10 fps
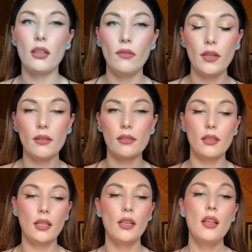it'll focus on
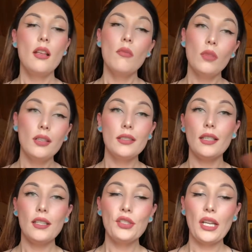it. Well, it's
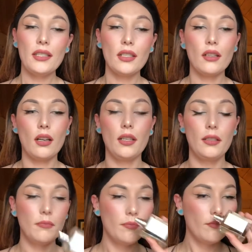Enchanted
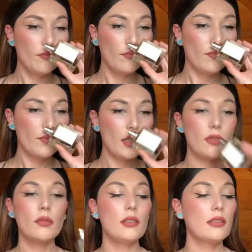Garden. This
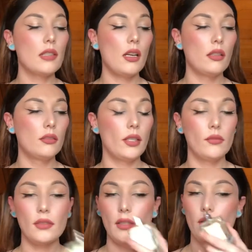one has got
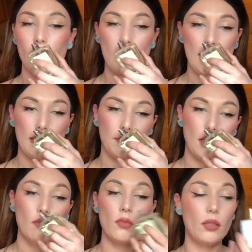notes of
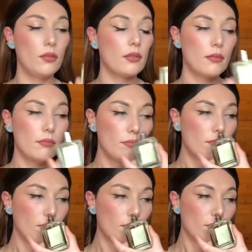jasmine, rose,
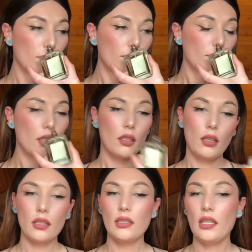
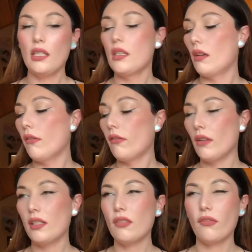gardenia,
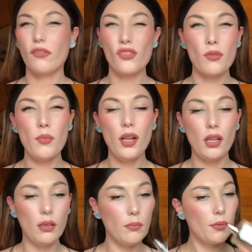fresh fruit
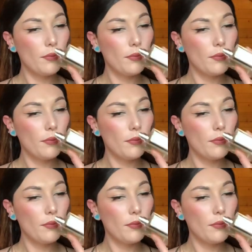pulp,